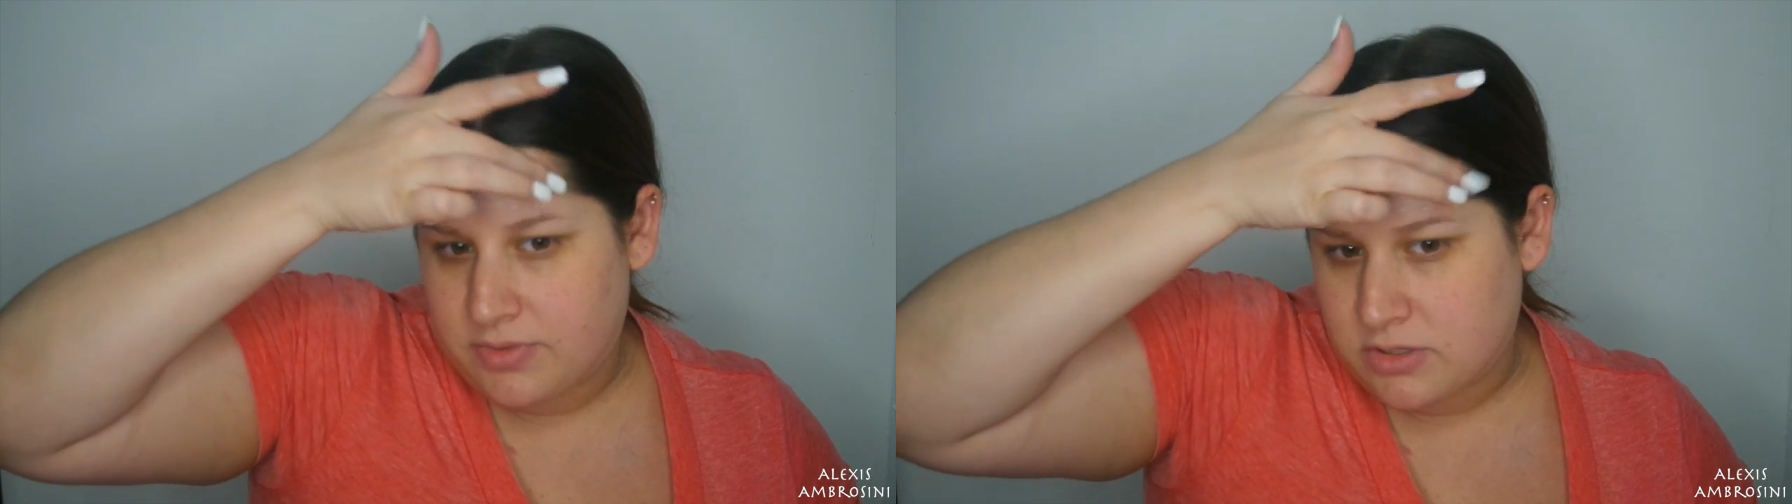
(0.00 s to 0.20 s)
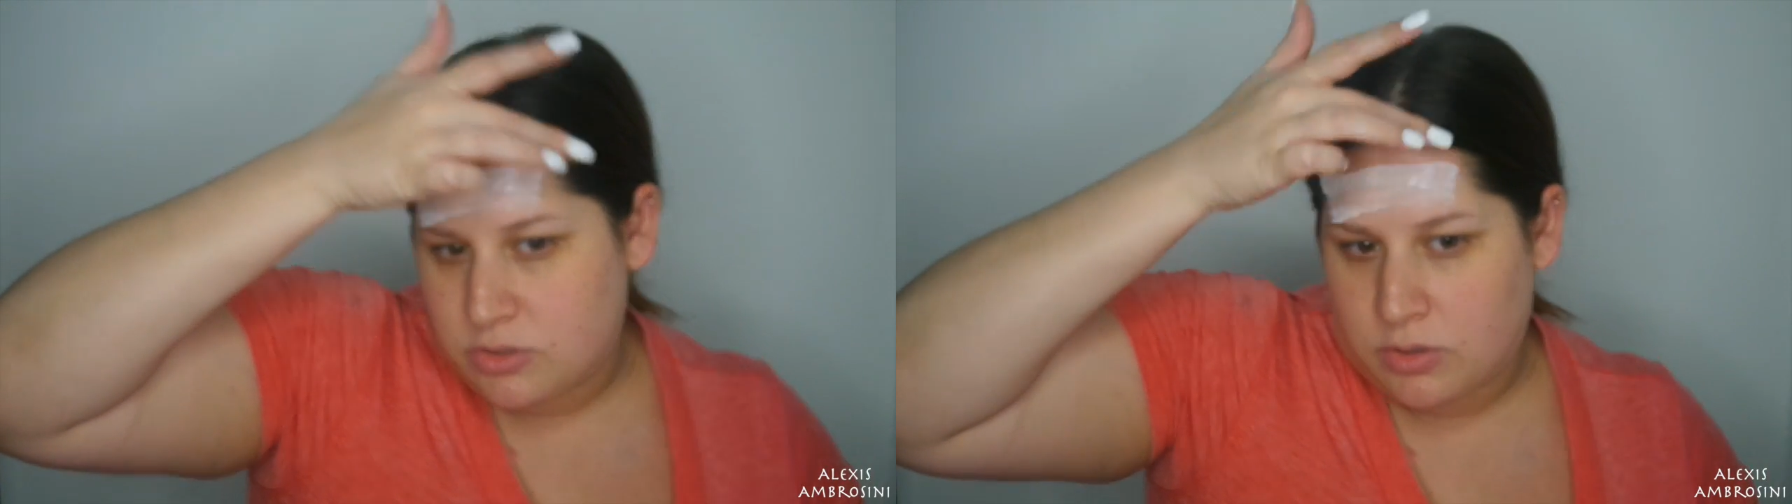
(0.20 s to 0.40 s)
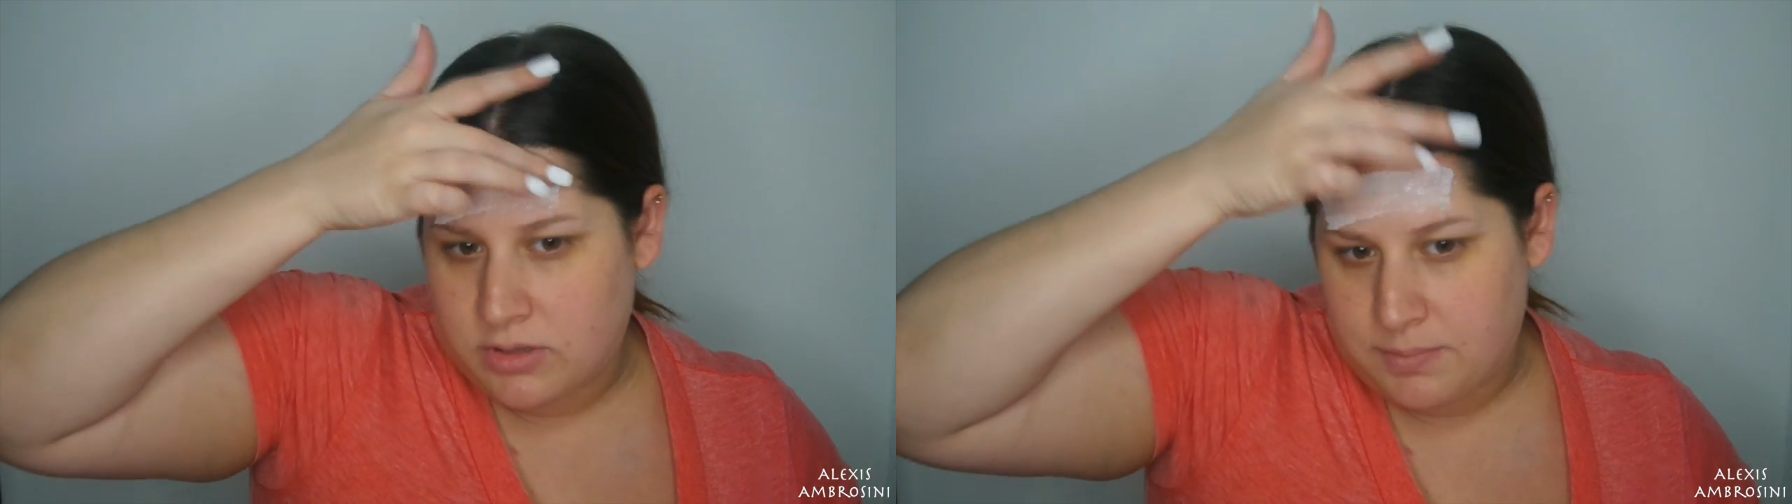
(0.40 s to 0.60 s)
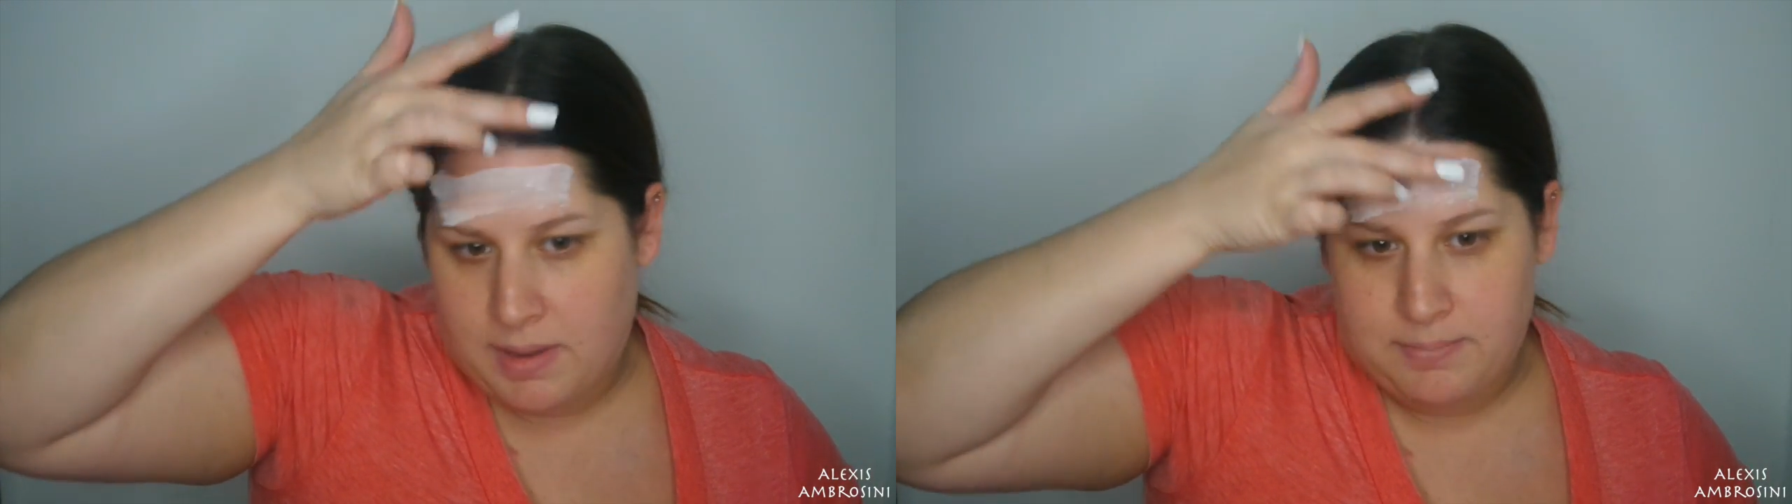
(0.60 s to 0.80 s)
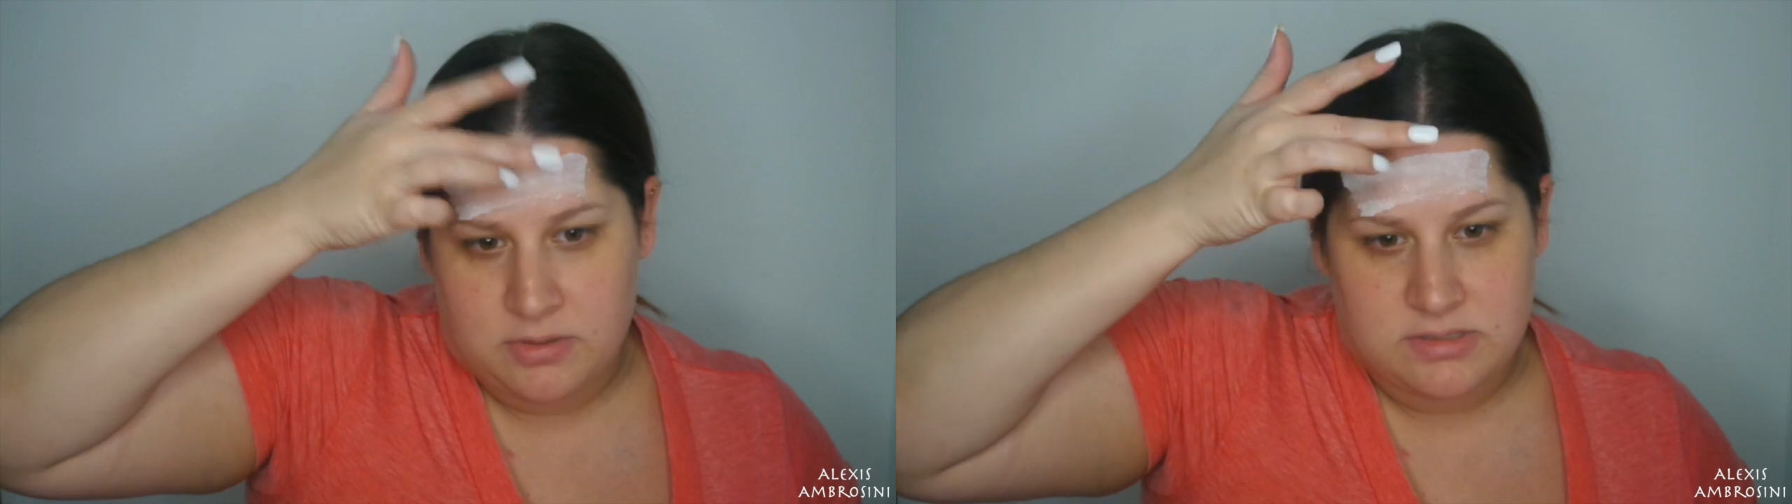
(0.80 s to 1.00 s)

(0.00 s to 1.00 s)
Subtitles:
the toilet paper